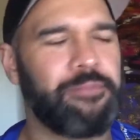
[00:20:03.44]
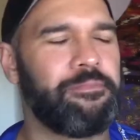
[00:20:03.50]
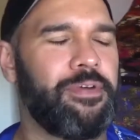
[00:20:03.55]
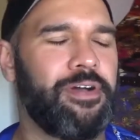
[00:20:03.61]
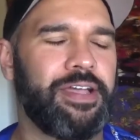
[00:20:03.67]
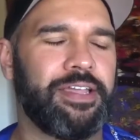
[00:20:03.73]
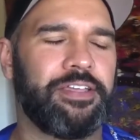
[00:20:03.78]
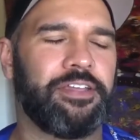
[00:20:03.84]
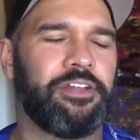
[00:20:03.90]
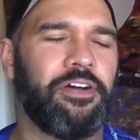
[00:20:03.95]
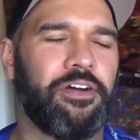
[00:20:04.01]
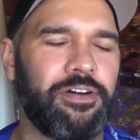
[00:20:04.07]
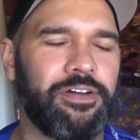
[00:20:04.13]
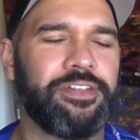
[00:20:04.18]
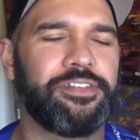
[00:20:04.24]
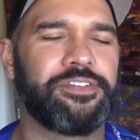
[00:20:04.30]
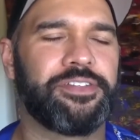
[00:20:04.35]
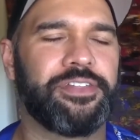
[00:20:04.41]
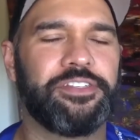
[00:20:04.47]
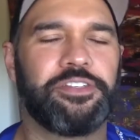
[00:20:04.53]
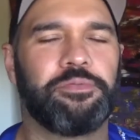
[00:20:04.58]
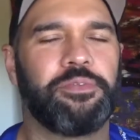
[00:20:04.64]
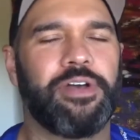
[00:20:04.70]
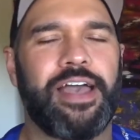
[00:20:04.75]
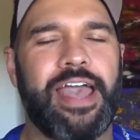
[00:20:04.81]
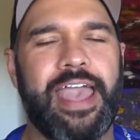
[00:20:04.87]
mind can honestly. This is
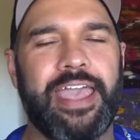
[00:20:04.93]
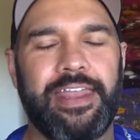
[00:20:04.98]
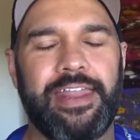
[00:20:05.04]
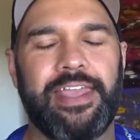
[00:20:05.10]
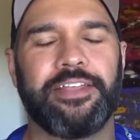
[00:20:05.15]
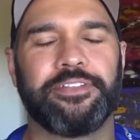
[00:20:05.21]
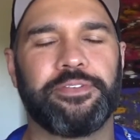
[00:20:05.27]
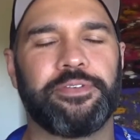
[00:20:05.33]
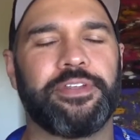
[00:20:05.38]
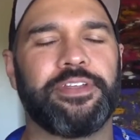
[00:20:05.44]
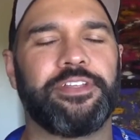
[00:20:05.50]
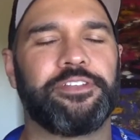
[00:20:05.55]
why I hate answering it.